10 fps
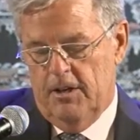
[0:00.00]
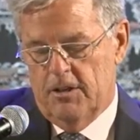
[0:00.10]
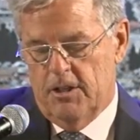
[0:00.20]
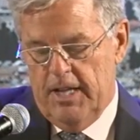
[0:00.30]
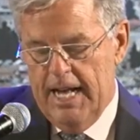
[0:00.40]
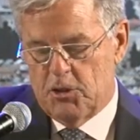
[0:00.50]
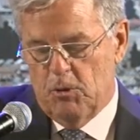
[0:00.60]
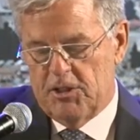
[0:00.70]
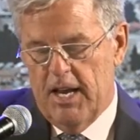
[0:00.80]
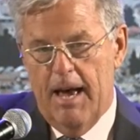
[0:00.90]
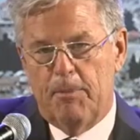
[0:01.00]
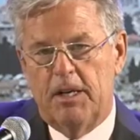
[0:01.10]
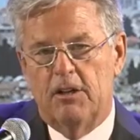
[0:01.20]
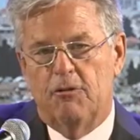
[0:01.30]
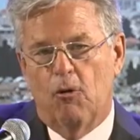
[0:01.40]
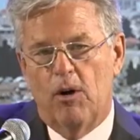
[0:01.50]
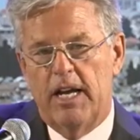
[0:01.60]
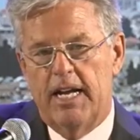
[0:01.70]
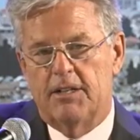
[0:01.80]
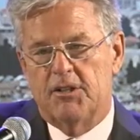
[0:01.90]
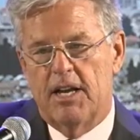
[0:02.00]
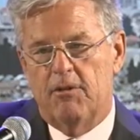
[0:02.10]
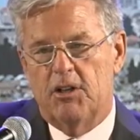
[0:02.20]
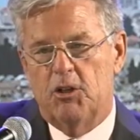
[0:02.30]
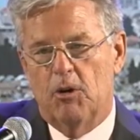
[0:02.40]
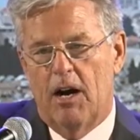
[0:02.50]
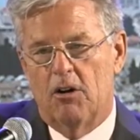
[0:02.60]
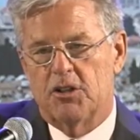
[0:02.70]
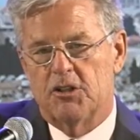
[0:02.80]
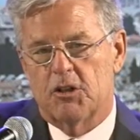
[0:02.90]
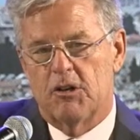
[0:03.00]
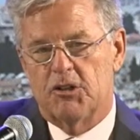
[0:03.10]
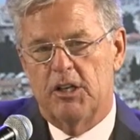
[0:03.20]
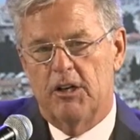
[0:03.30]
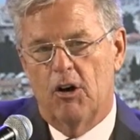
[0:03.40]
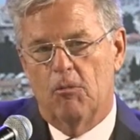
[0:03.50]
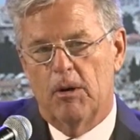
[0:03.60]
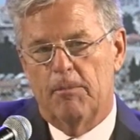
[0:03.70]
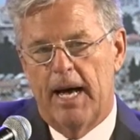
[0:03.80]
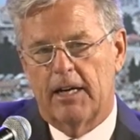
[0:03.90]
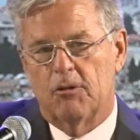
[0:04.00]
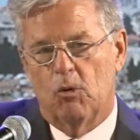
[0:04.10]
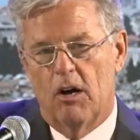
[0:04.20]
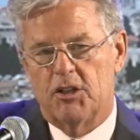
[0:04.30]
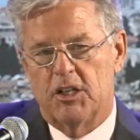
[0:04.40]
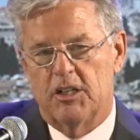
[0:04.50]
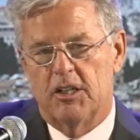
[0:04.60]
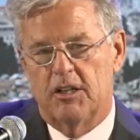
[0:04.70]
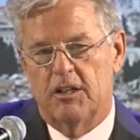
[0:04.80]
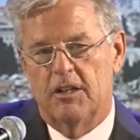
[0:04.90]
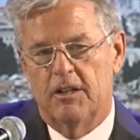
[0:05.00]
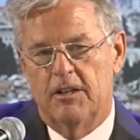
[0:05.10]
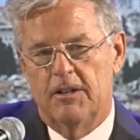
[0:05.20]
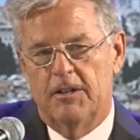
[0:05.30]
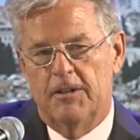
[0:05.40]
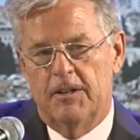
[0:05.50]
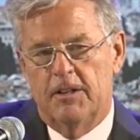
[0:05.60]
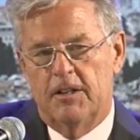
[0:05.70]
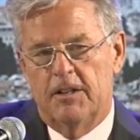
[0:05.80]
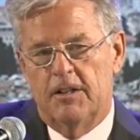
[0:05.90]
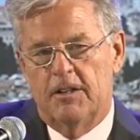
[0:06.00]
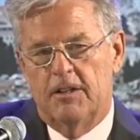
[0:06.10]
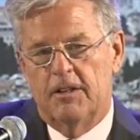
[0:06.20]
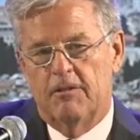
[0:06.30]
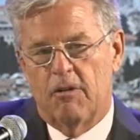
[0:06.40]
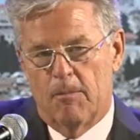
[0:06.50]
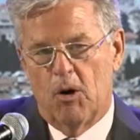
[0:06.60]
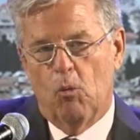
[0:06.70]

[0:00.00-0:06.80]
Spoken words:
So that's what's happened in the 48 to 72 hours since Kristi Noem went back to Washington from her